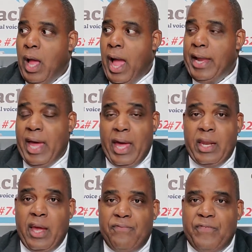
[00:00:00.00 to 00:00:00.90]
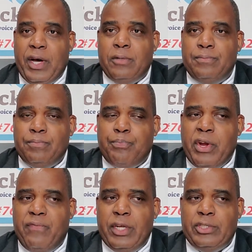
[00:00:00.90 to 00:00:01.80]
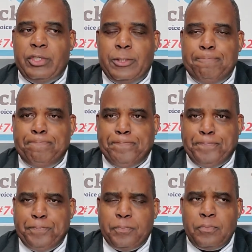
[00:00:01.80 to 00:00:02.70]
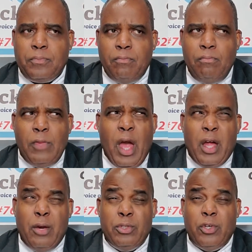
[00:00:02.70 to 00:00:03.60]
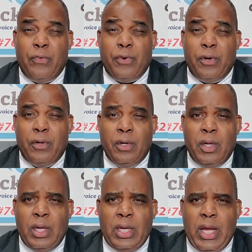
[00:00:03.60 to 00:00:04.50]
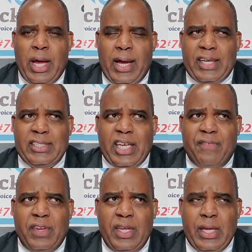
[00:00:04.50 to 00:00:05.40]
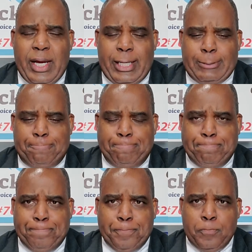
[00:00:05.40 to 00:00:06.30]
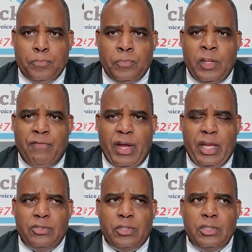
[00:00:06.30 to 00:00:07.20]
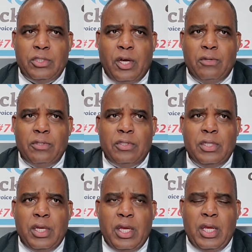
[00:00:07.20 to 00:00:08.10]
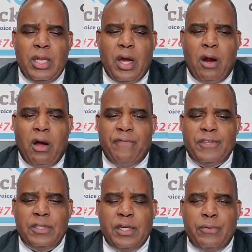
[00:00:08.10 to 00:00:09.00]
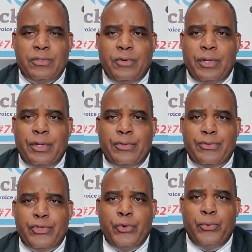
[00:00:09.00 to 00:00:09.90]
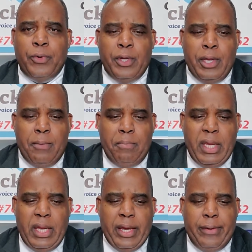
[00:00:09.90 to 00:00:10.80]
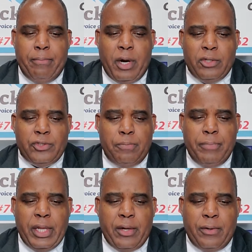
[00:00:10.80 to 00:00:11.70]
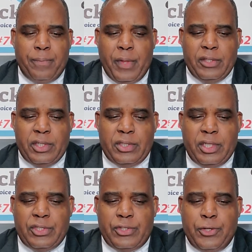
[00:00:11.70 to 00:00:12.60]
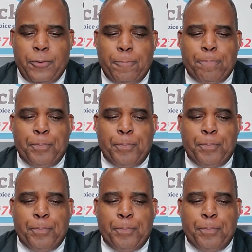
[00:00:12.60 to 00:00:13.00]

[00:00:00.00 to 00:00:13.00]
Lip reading: And I felt privileged. There was over 70 financial consultants in our office, and there was only 2, me and Marshall Miller, just us 2.